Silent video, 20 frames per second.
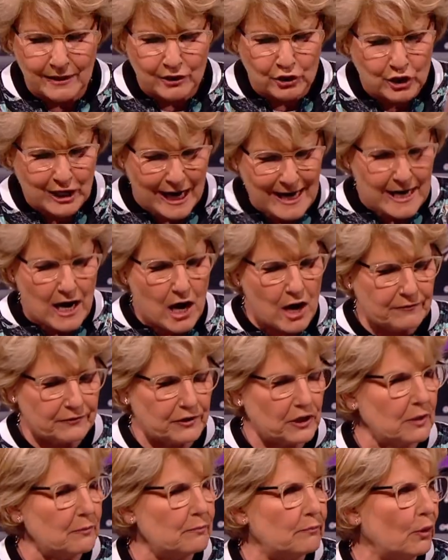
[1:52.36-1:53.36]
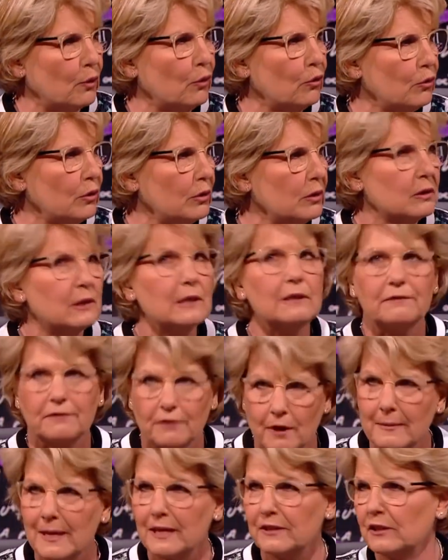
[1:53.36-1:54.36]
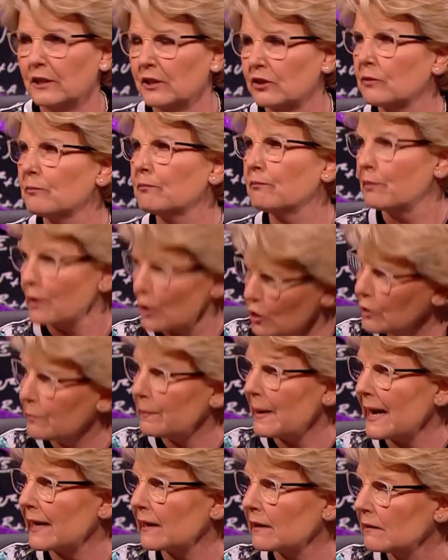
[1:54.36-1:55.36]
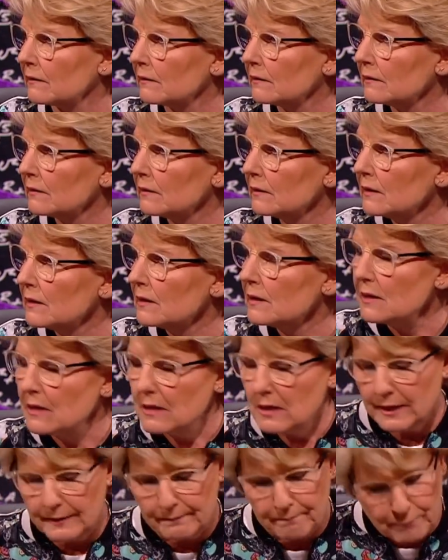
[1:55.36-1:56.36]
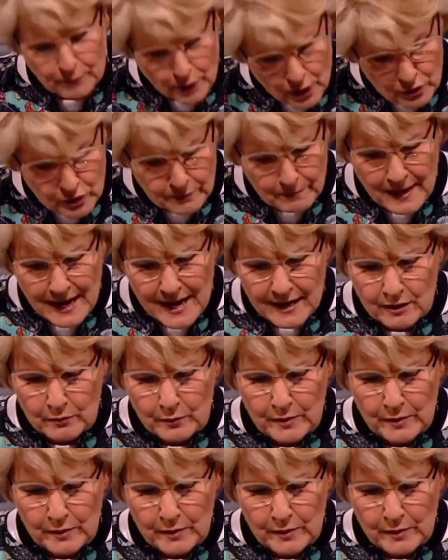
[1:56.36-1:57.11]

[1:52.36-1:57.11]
the day after, Paul, from Essex, broke back he broke back